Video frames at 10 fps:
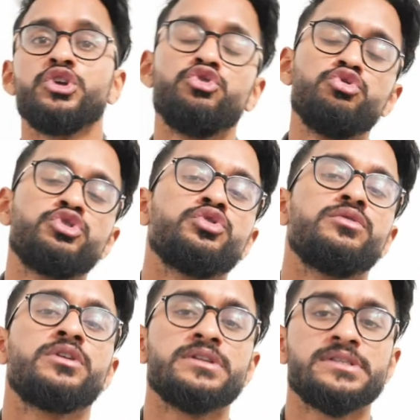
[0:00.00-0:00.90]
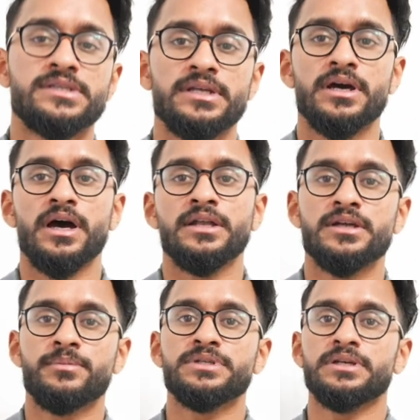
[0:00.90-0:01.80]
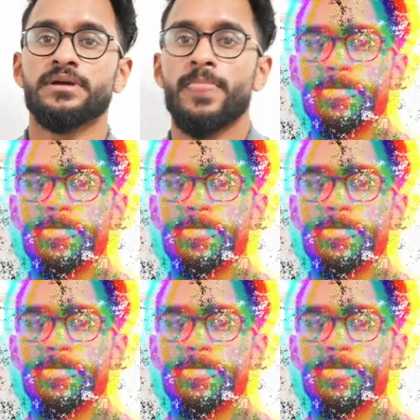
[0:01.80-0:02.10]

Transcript: you should consider adopting.